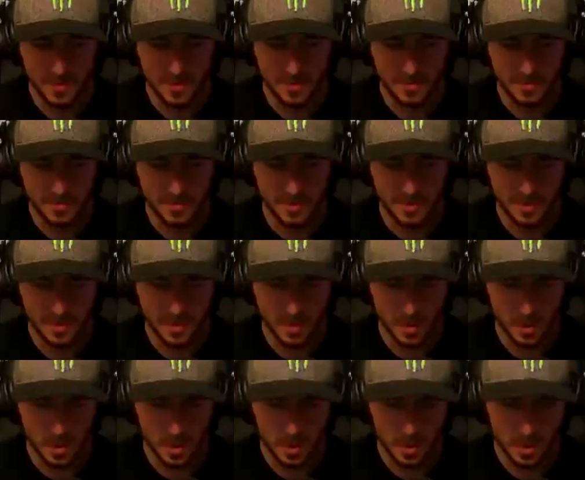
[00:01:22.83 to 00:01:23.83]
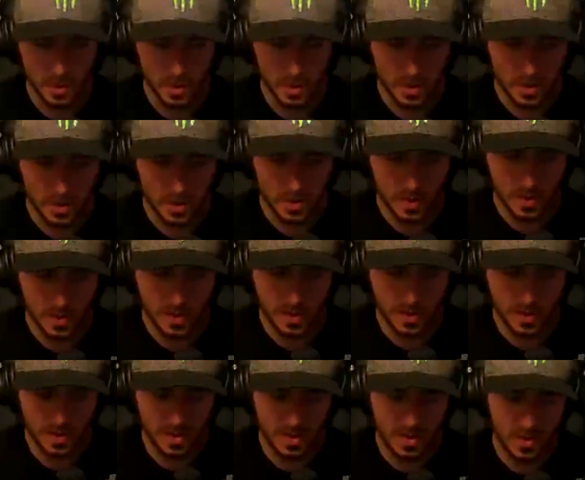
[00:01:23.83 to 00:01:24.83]
oh, shit. That was fucking easy, man.
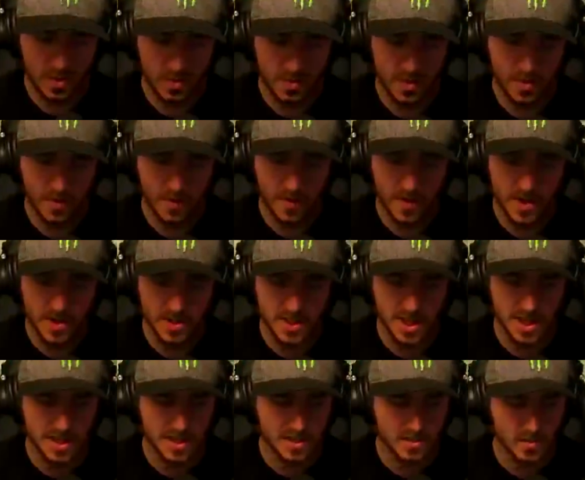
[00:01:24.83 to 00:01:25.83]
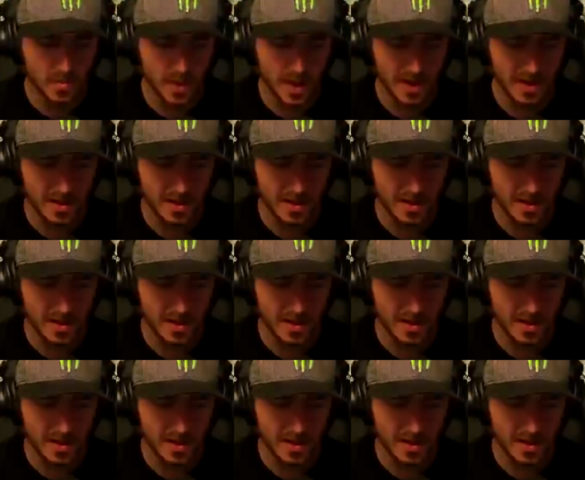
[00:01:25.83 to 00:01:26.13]
Oh, the finish line is right